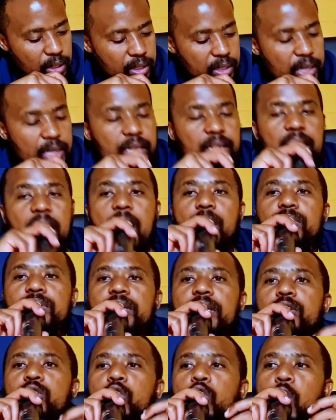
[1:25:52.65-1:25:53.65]
He says,
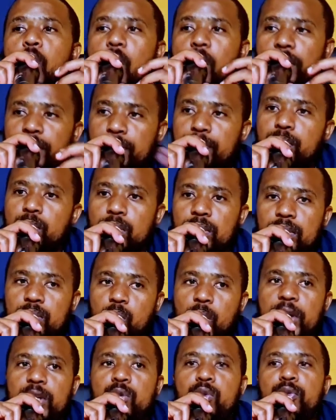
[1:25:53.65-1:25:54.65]
count it joyful
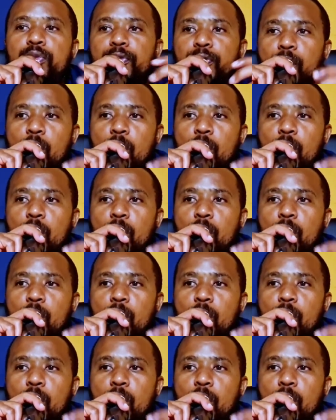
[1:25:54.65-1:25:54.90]
when you